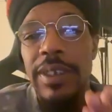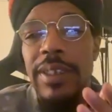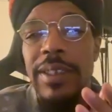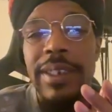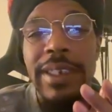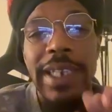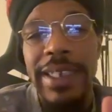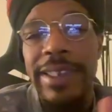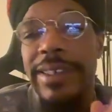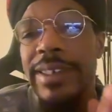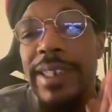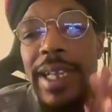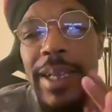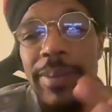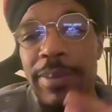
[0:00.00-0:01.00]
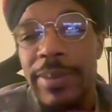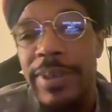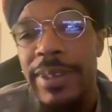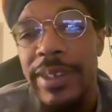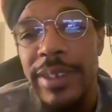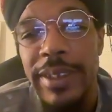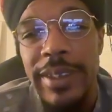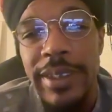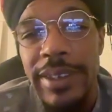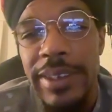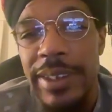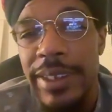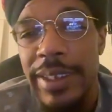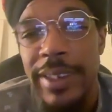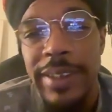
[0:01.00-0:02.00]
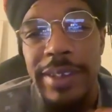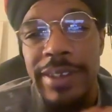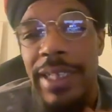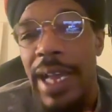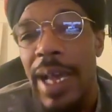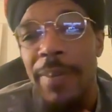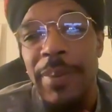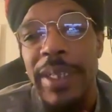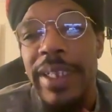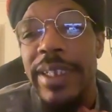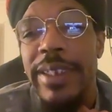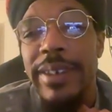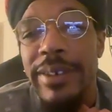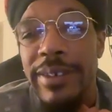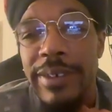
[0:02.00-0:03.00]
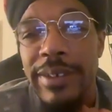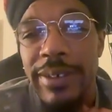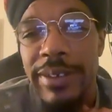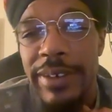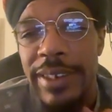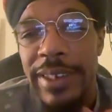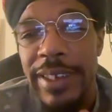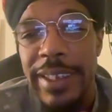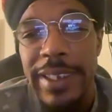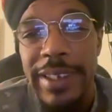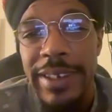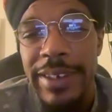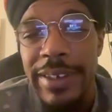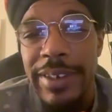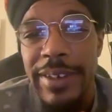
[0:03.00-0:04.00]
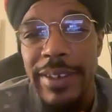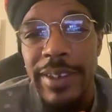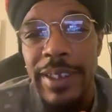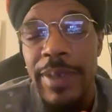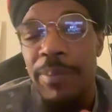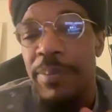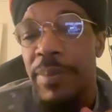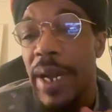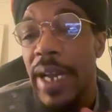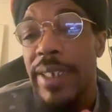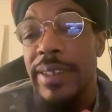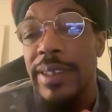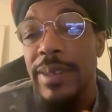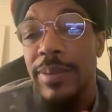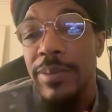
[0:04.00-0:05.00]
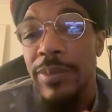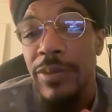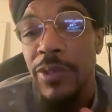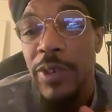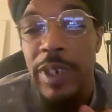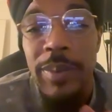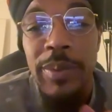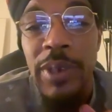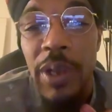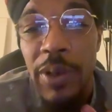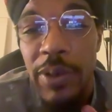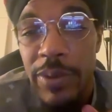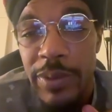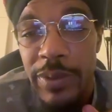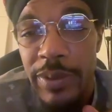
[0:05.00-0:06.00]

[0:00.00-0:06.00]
Next step is hop in and buy some crypto.